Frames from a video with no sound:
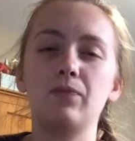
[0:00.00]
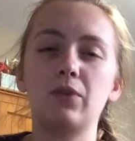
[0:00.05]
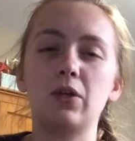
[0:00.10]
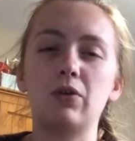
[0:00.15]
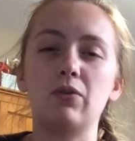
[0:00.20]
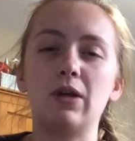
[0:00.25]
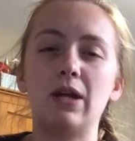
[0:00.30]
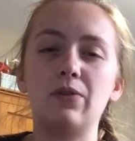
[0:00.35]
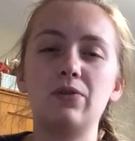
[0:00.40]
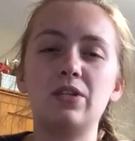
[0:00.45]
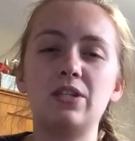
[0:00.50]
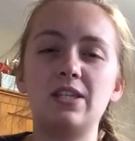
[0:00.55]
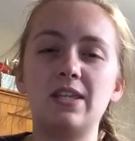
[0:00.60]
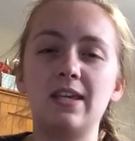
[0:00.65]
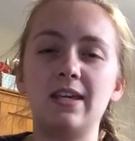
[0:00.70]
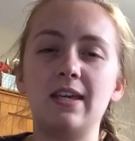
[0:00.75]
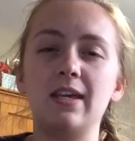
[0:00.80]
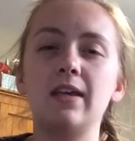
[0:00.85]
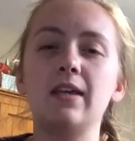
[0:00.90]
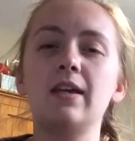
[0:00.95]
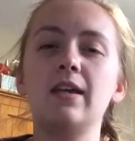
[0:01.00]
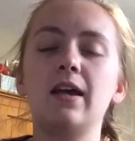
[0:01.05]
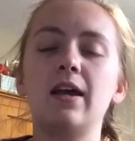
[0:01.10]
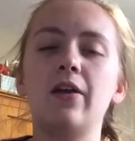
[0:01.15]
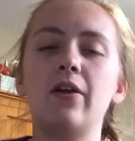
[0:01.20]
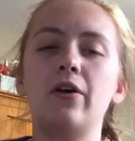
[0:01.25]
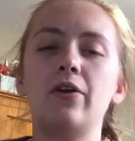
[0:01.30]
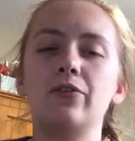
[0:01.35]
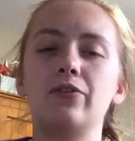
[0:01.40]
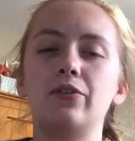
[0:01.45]
around the tea.
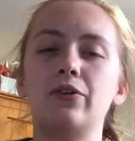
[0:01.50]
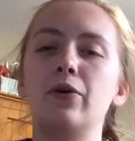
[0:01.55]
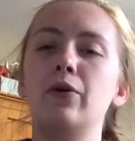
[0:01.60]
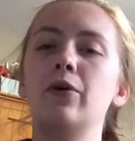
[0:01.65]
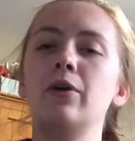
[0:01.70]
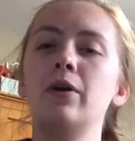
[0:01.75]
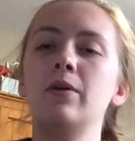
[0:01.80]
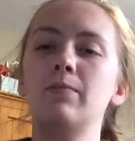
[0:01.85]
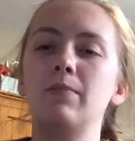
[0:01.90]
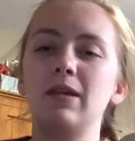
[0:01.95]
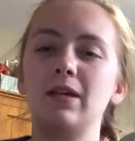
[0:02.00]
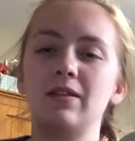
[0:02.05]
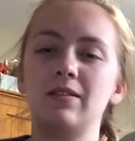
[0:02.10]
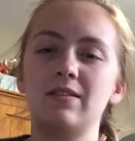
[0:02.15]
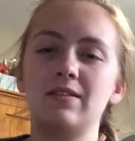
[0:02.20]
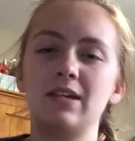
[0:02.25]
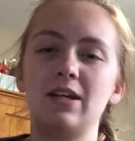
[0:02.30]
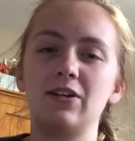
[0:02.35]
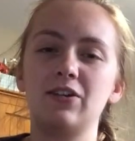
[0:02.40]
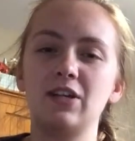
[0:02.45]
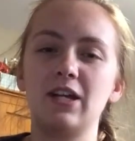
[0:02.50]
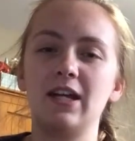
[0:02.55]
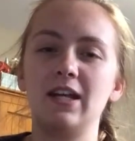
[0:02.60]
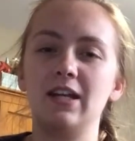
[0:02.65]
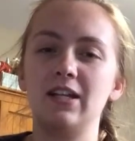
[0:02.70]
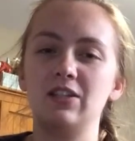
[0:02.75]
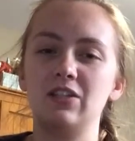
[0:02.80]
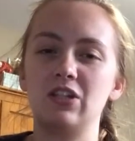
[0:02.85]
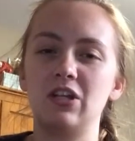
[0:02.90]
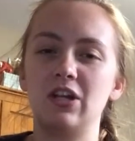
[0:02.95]
And also, because it's airtight,
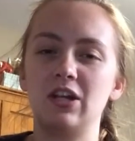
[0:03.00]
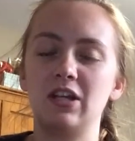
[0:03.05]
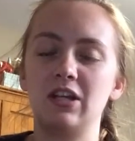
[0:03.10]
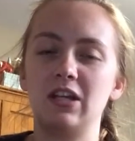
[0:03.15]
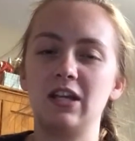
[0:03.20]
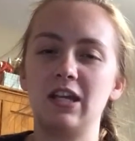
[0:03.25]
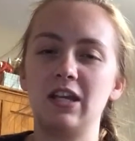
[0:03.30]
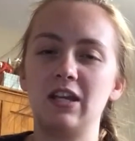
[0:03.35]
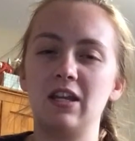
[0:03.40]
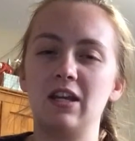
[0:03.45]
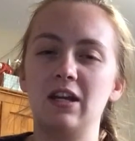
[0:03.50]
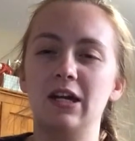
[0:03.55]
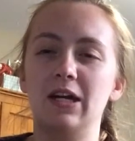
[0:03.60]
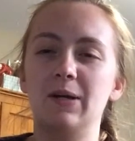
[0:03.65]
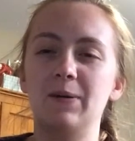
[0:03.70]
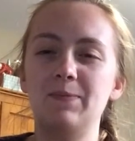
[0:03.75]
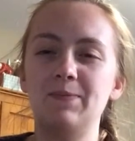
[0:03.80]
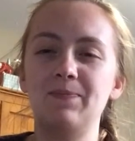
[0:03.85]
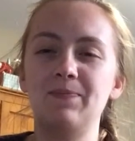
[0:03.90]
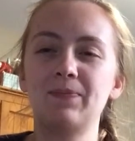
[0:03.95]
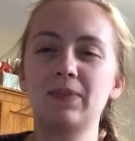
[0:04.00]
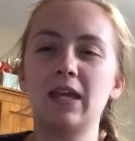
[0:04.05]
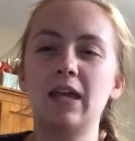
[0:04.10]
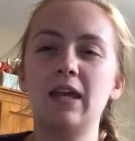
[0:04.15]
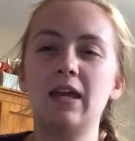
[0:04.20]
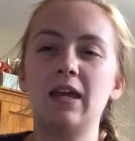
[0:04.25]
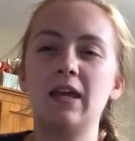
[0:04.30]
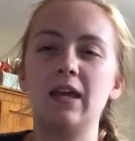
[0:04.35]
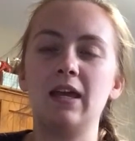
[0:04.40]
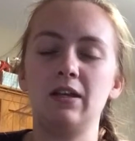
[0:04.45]
it's not going to get
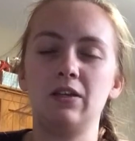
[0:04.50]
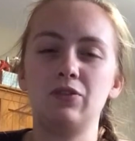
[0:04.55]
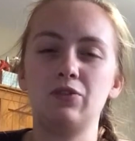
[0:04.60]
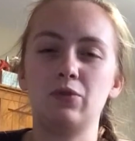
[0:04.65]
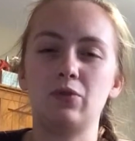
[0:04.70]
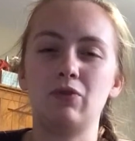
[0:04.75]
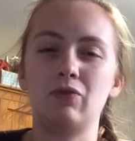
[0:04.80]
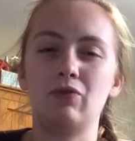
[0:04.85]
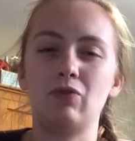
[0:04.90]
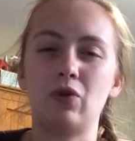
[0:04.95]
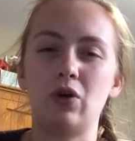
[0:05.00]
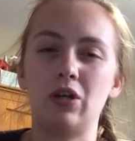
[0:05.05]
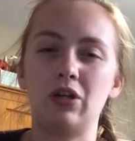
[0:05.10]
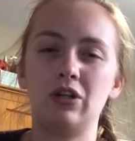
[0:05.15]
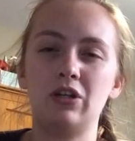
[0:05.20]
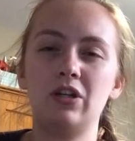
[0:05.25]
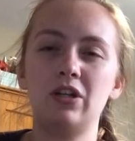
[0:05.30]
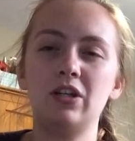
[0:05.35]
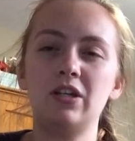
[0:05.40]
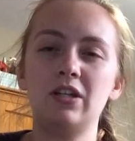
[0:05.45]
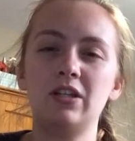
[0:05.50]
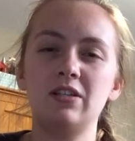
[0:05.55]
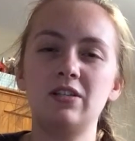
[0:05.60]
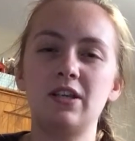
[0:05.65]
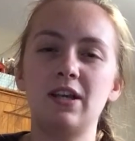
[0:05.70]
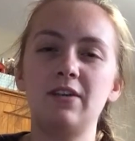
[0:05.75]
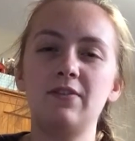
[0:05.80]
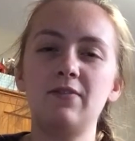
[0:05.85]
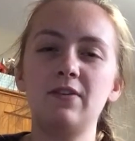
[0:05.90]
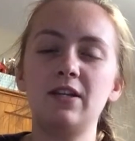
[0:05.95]
any sort of water
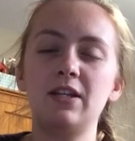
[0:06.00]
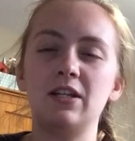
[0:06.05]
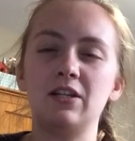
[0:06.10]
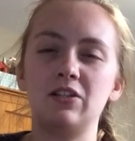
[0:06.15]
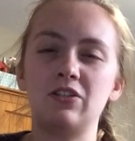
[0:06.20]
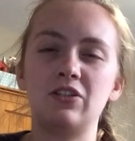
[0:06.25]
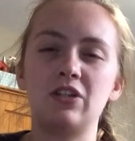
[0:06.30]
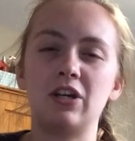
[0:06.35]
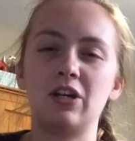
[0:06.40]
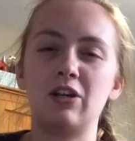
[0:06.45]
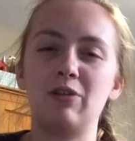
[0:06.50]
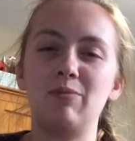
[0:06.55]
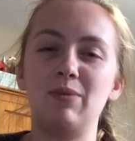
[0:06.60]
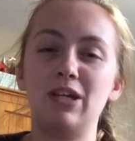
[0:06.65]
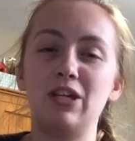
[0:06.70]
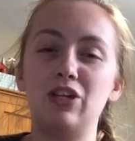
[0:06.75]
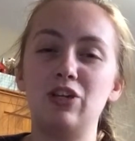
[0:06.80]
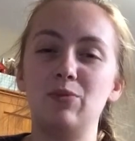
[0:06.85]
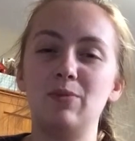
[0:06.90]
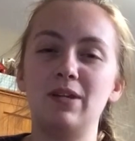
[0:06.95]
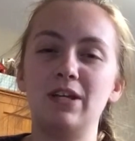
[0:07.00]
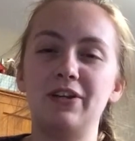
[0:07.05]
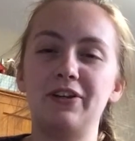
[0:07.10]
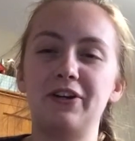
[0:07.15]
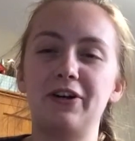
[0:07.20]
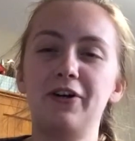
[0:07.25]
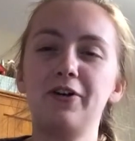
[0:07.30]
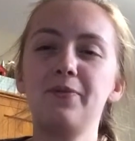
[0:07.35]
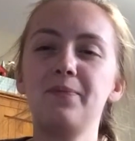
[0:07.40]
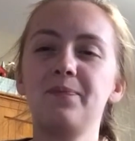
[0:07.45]
inside of it, and it's not going to be humid at
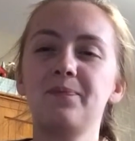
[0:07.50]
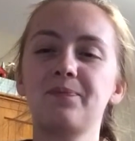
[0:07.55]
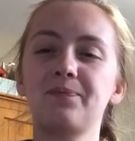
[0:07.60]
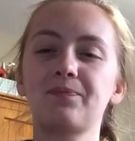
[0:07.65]
all.